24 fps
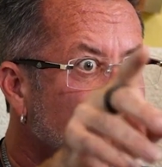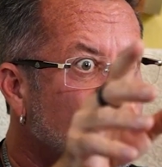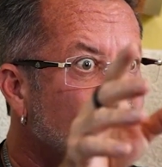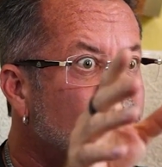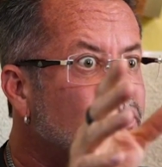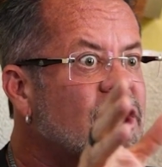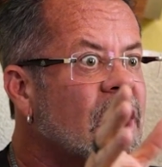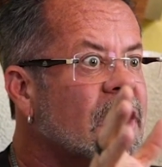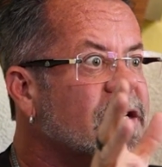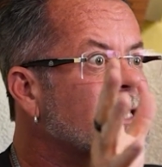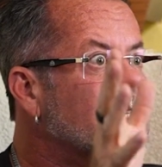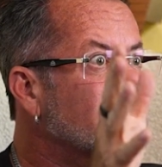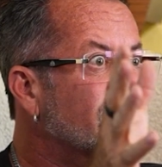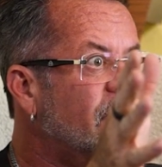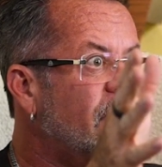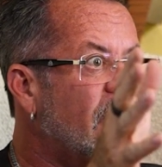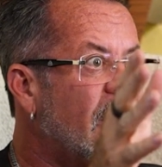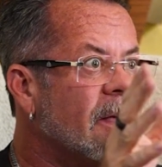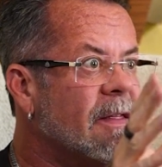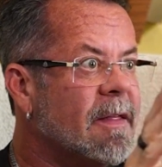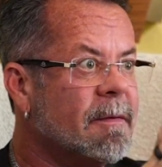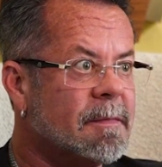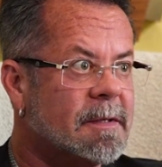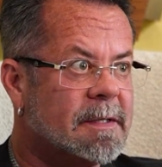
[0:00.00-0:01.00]

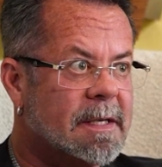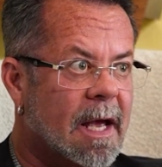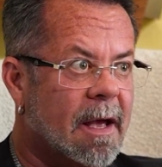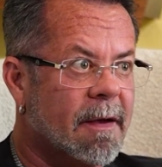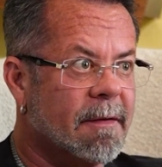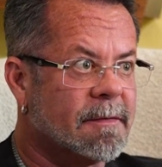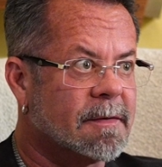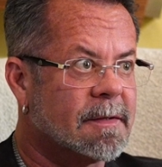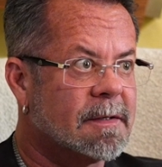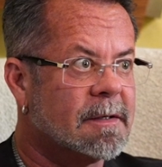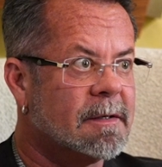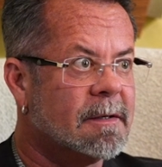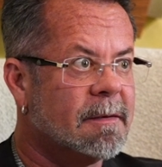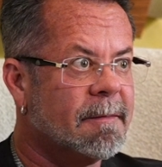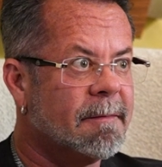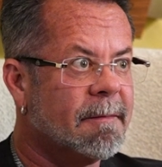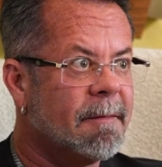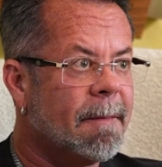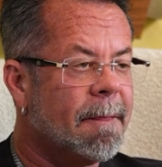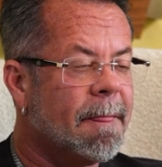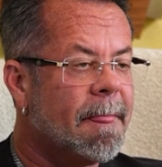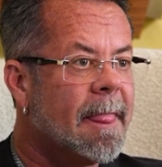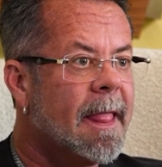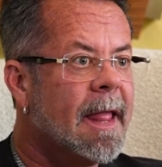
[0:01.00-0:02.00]
justify themselves.
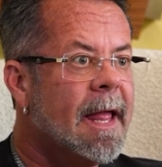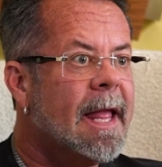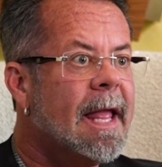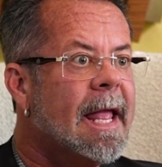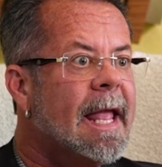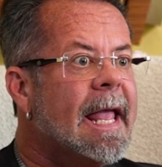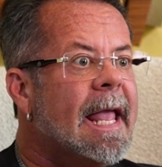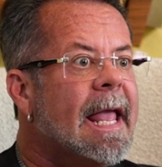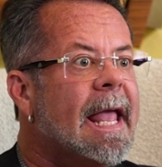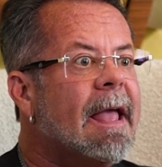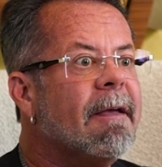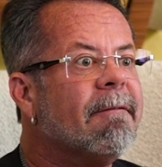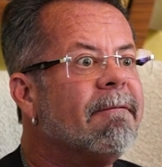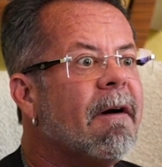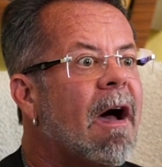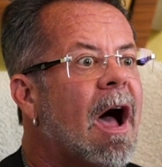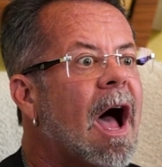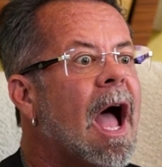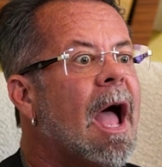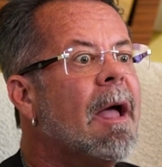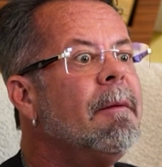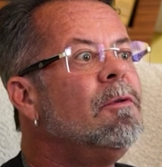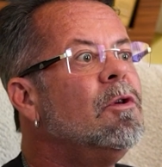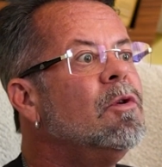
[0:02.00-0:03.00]
If
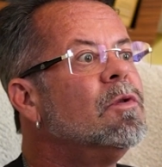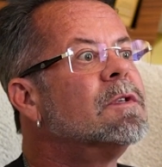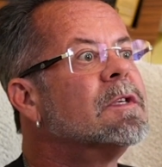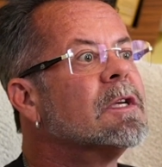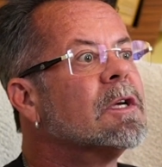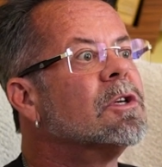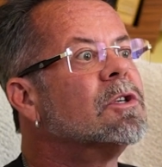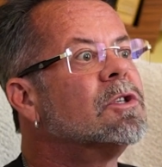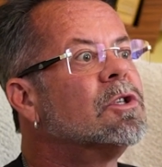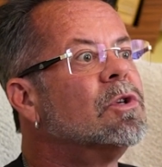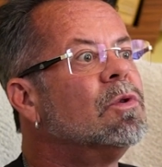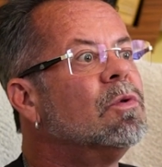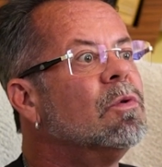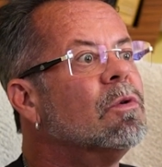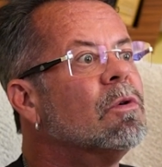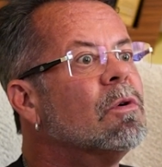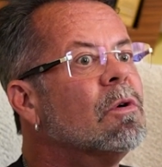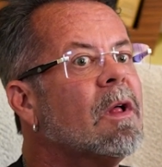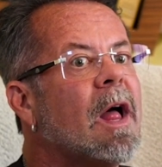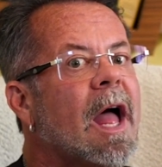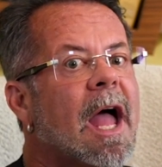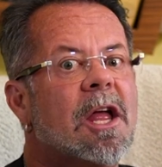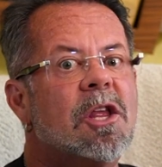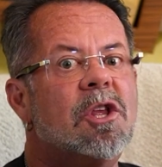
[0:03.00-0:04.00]
I'm using a
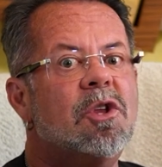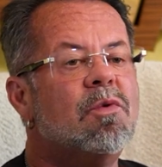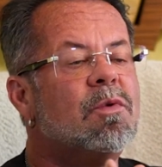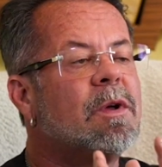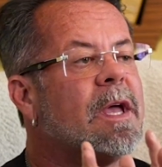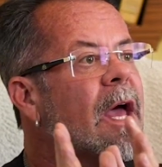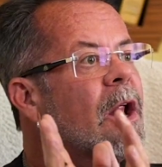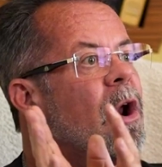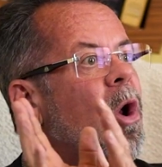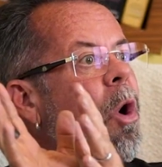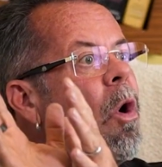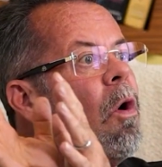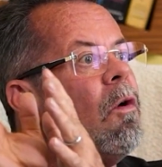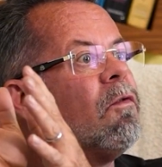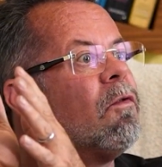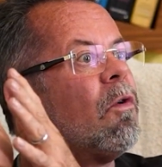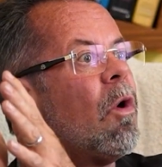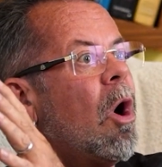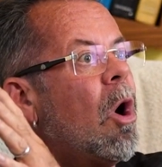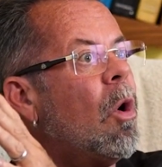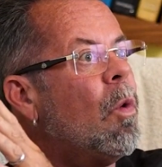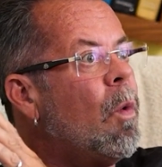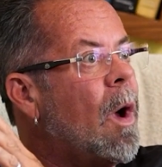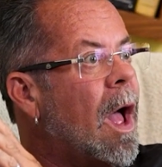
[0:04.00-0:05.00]
tool and you get
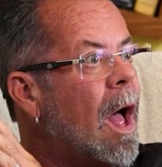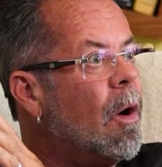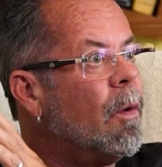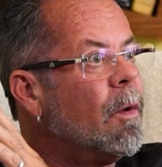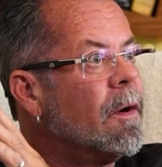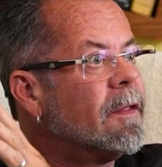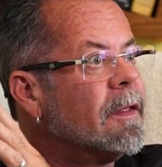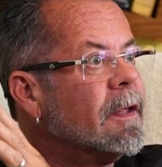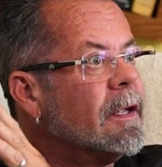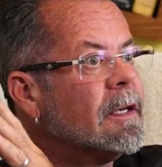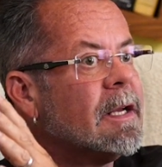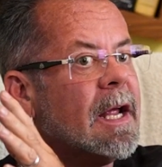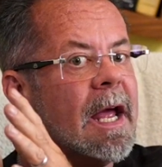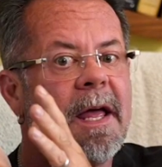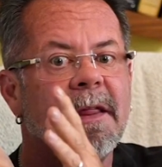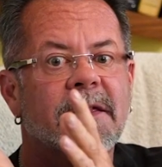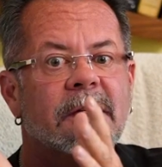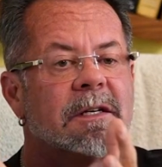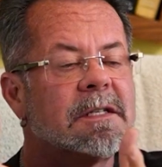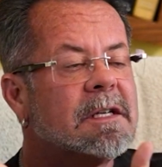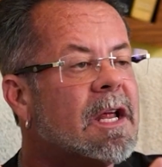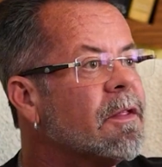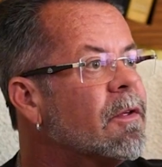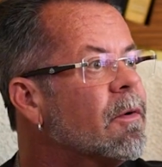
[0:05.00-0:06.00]
overall well with it,
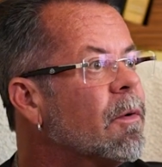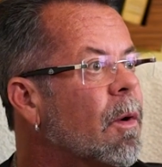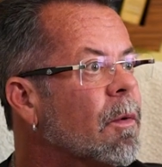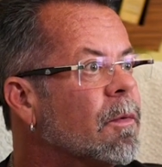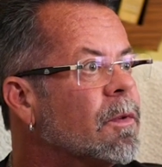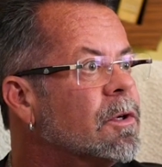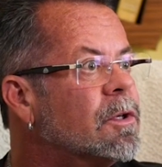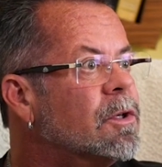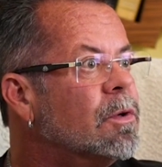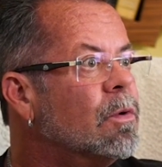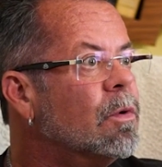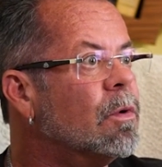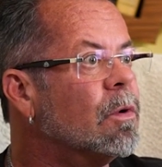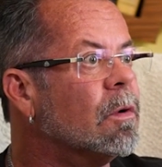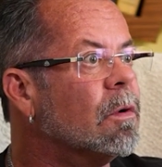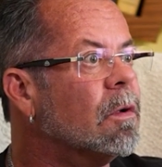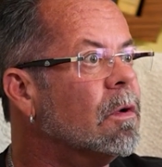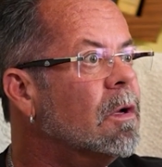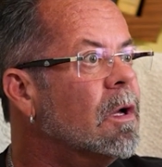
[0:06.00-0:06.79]
there's nothing wrong with the tool.